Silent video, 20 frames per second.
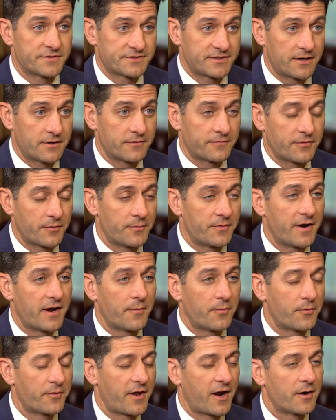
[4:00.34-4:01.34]
Center for
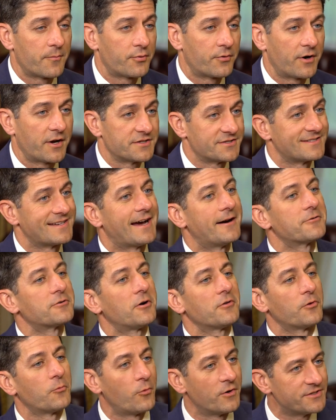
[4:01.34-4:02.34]
Neighborhood Enterprise, now called
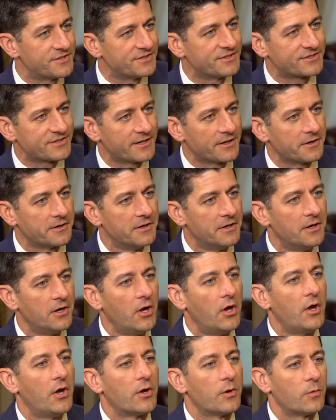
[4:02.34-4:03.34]
the Woodson Center,
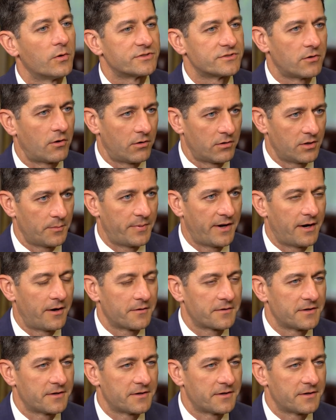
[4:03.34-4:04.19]
was all about.